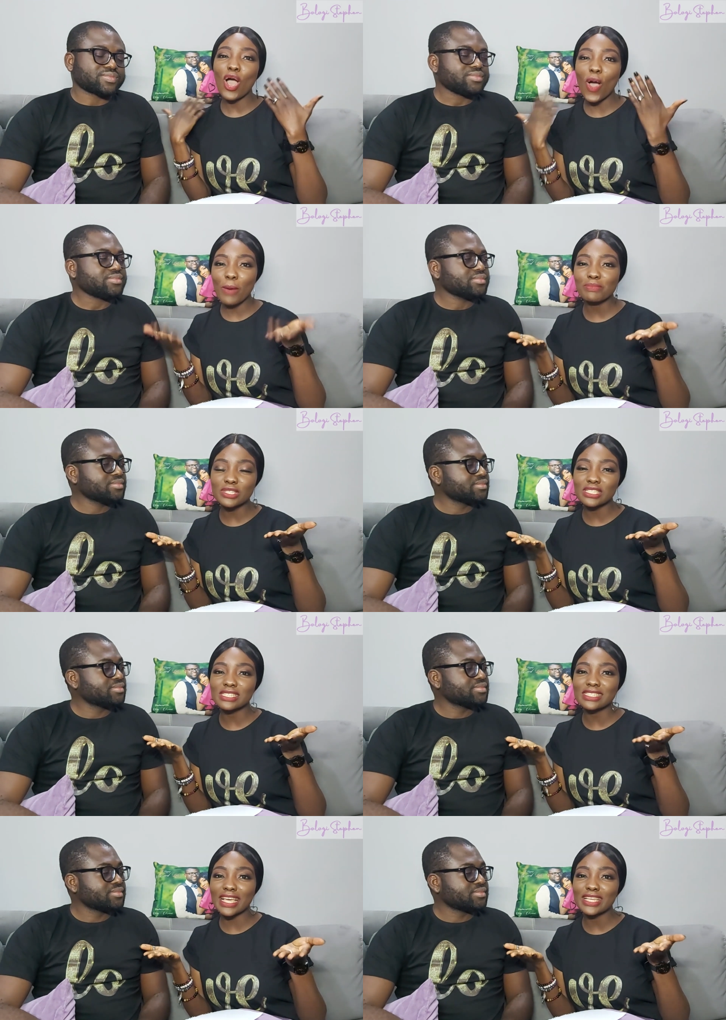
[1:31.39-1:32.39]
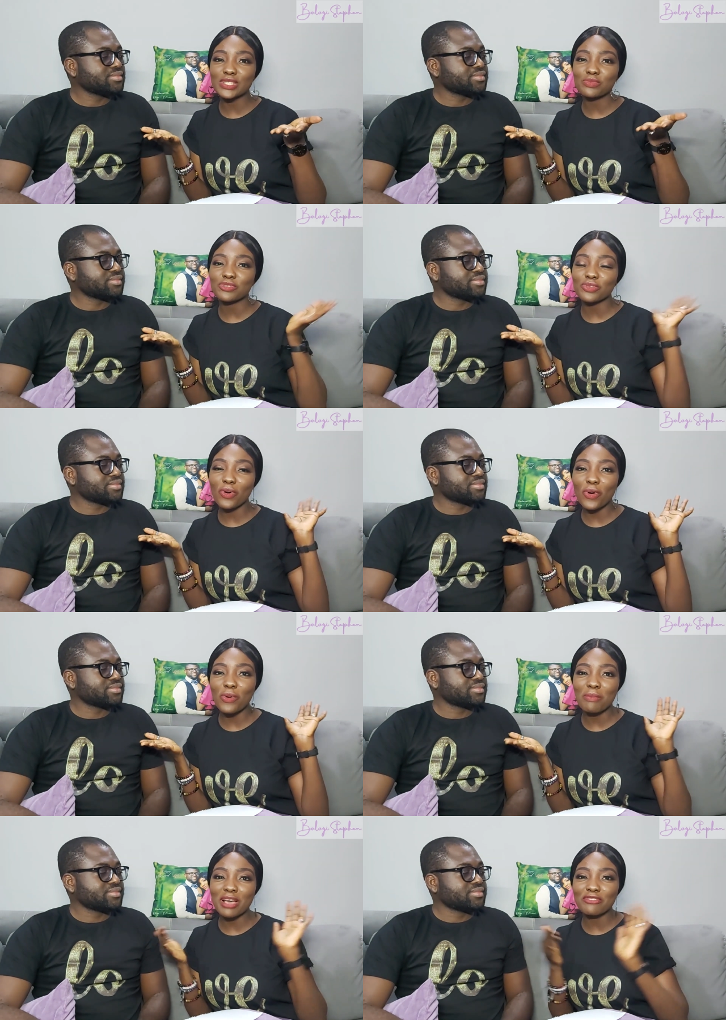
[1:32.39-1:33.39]
Speaker 1: up to date with all
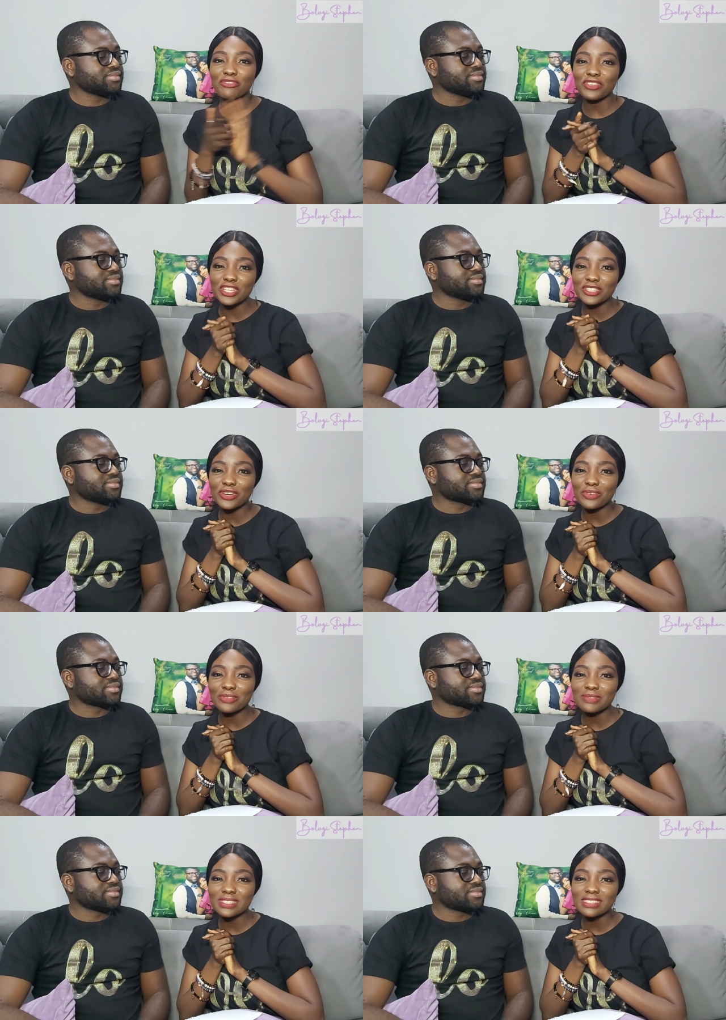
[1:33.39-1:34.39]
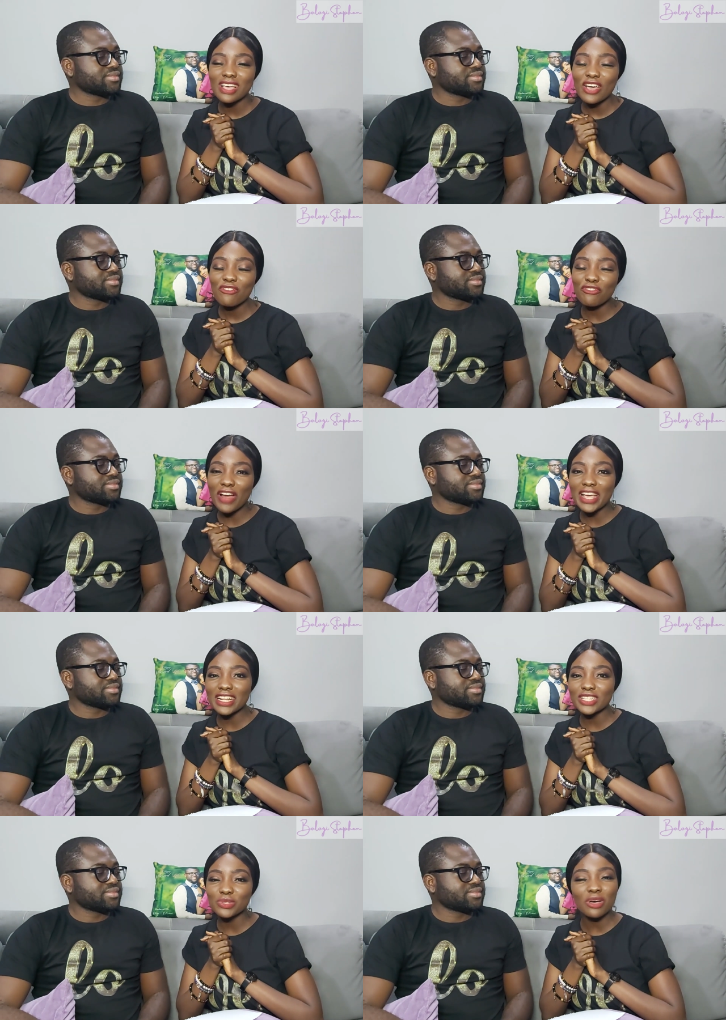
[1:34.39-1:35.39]
my videos.
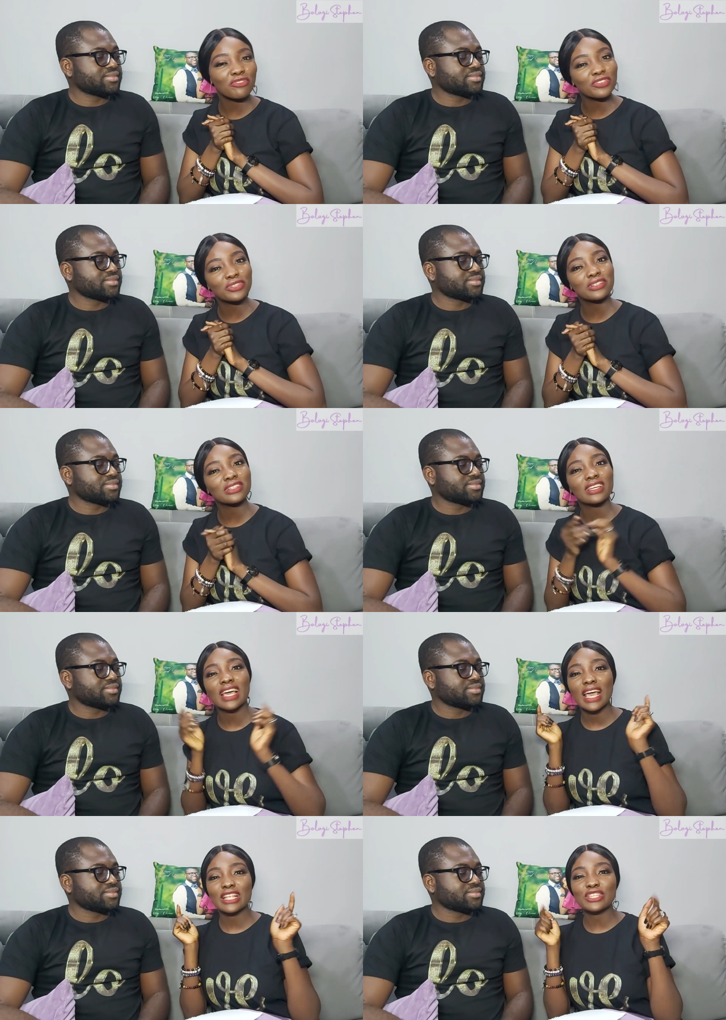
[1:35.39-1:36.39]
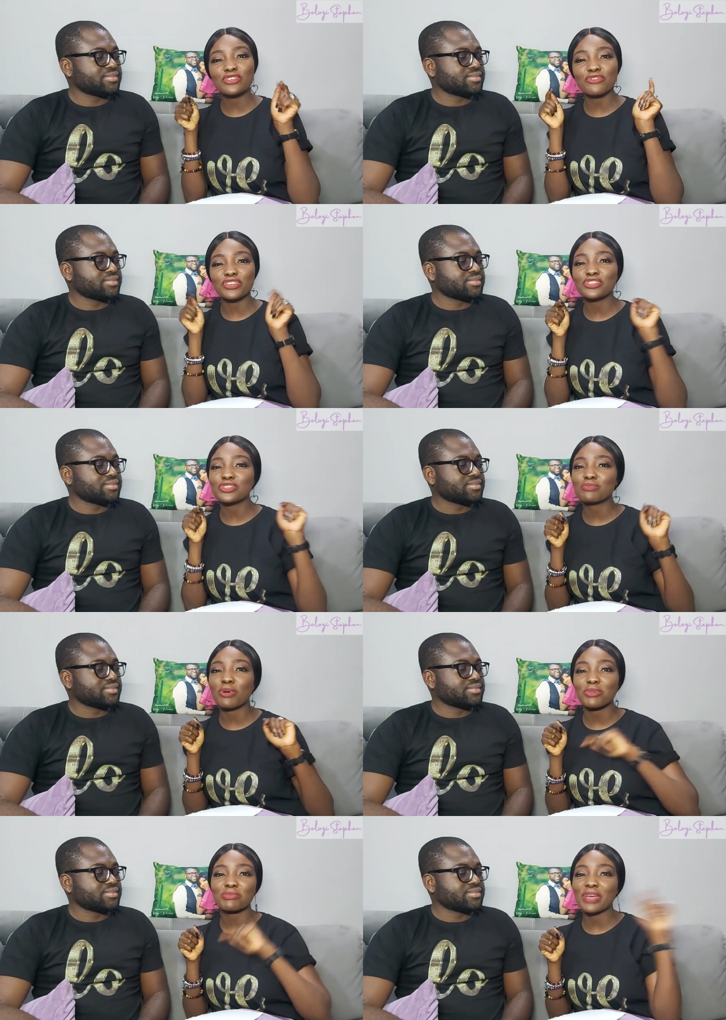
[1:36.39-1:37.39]
Friday 12 noon, new videos
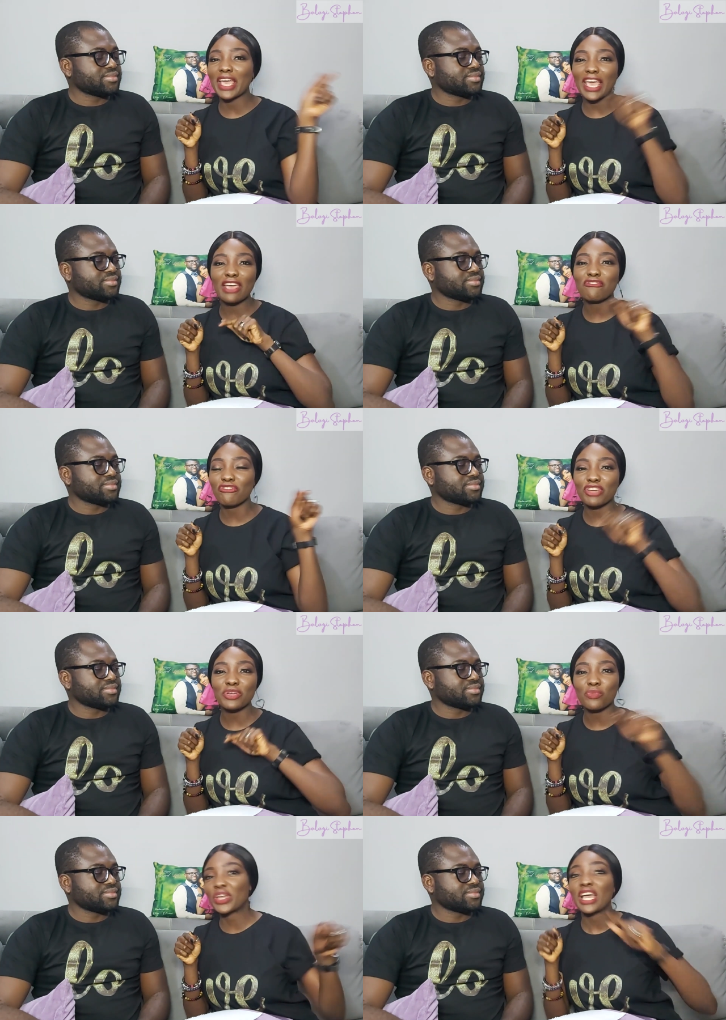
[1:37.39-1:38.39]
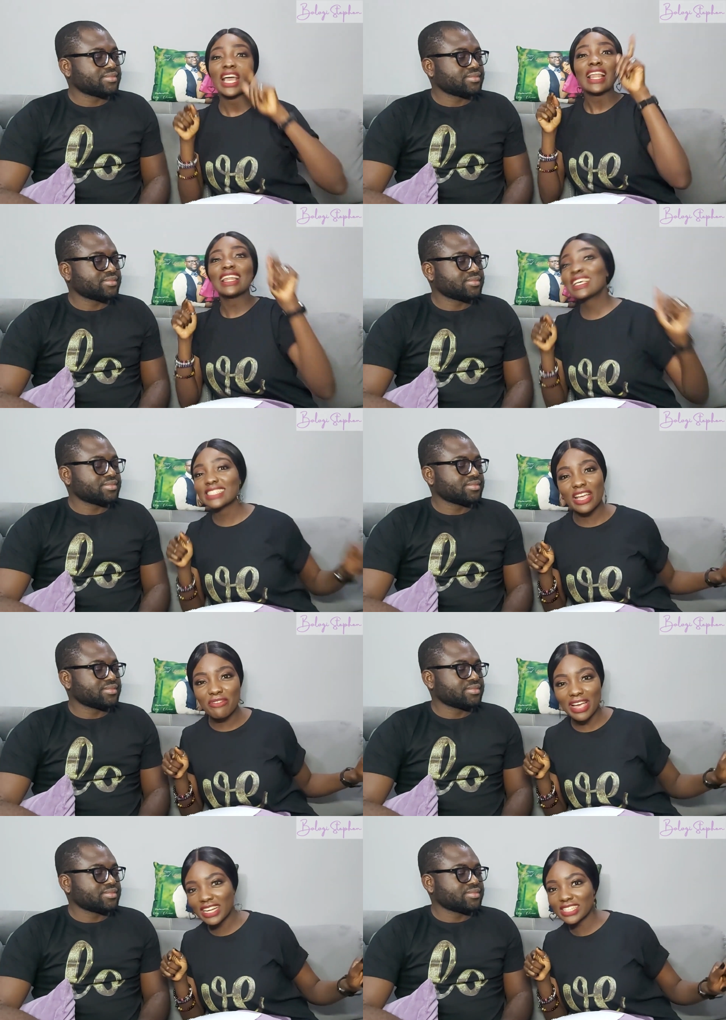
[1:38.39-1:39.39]
pop up every week. Let's get
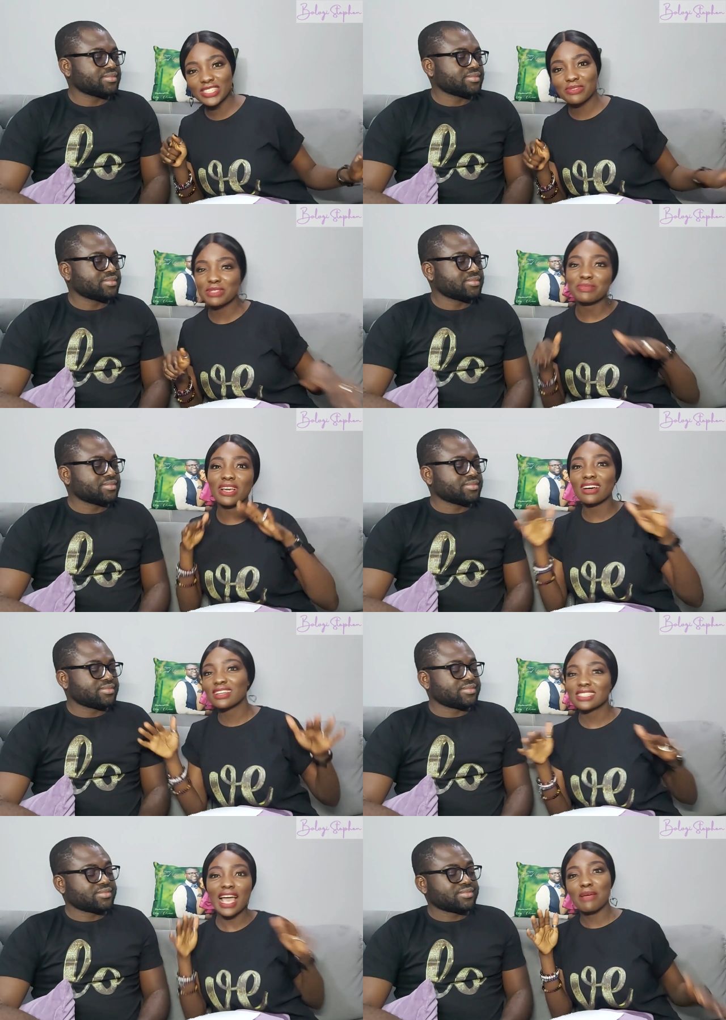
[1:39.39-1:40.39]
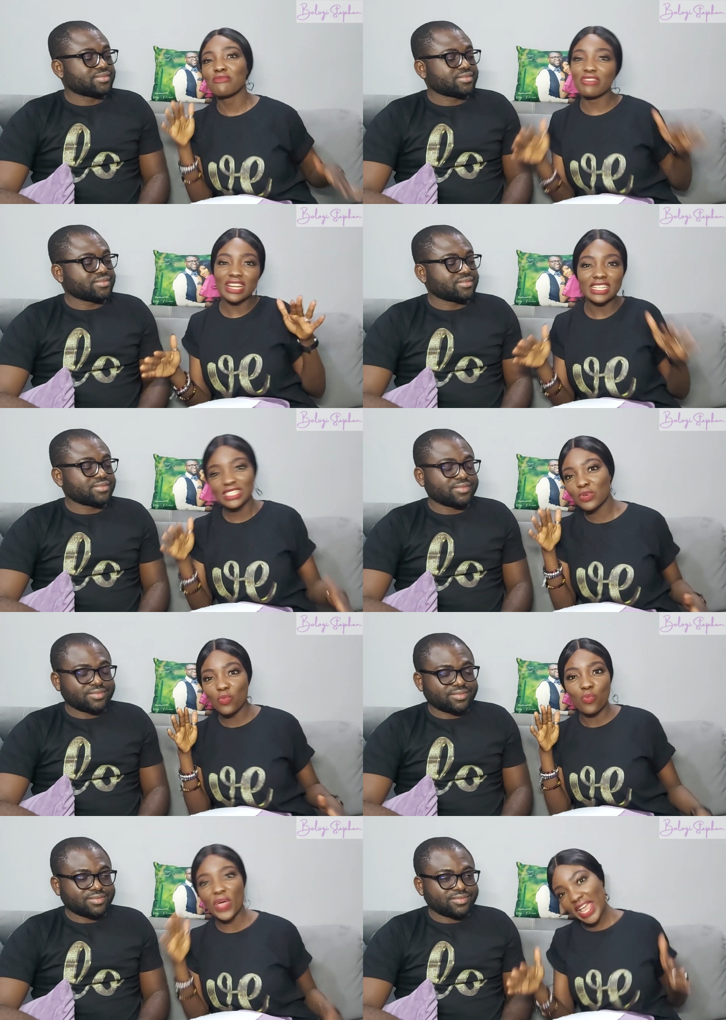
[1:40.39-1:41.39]
right into it because I'm ready to
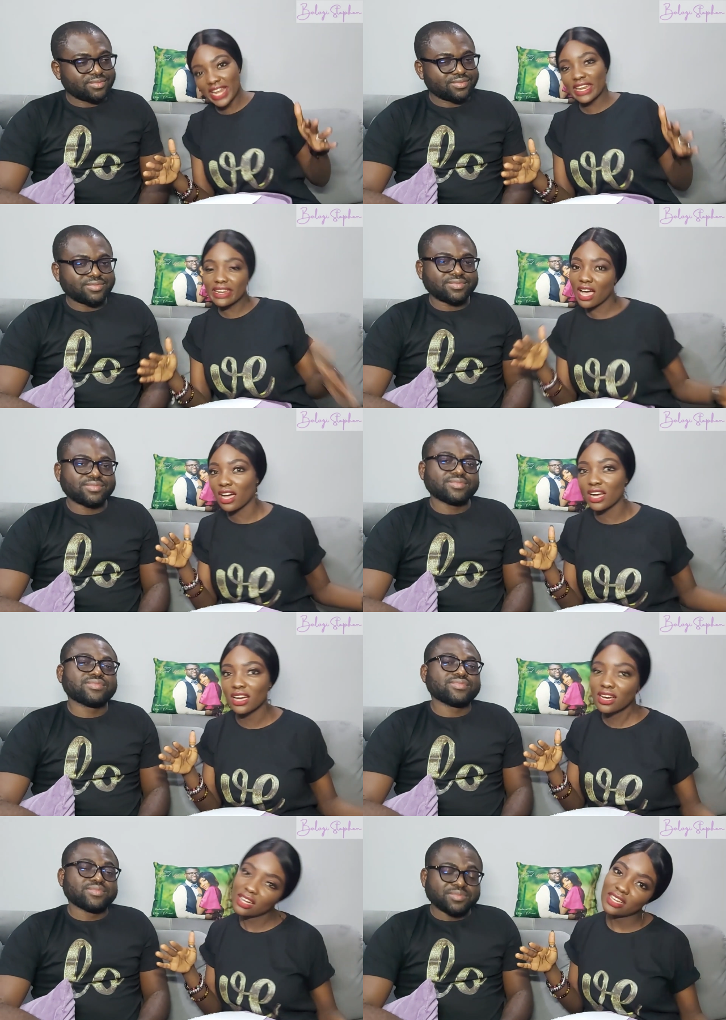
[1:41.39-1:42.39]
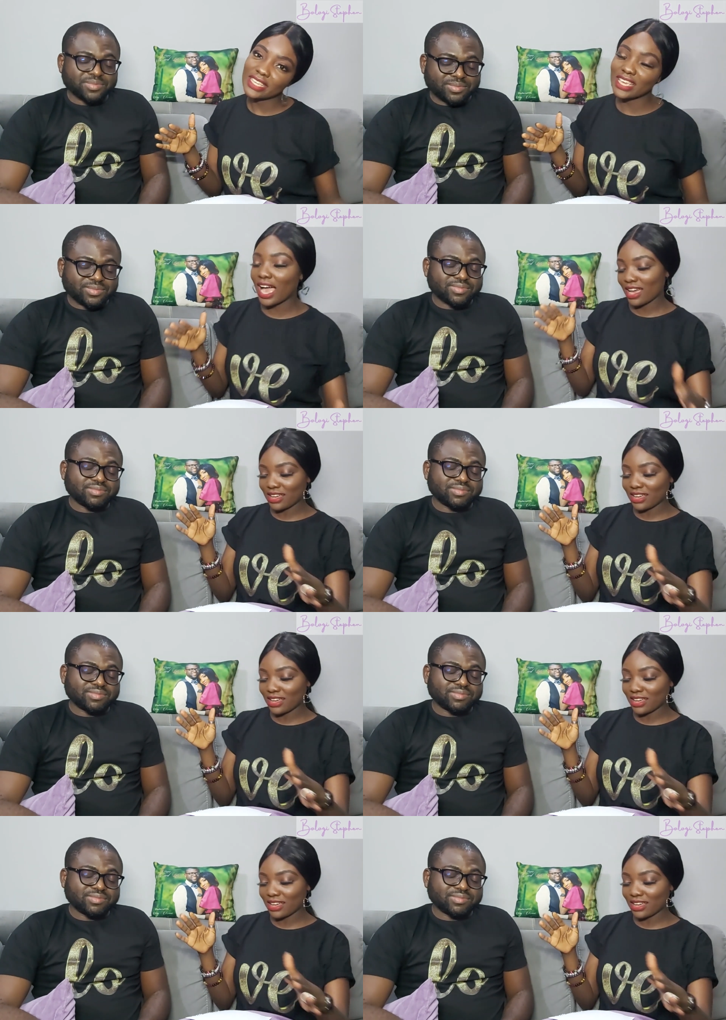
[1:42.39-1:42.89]
win. Yeah.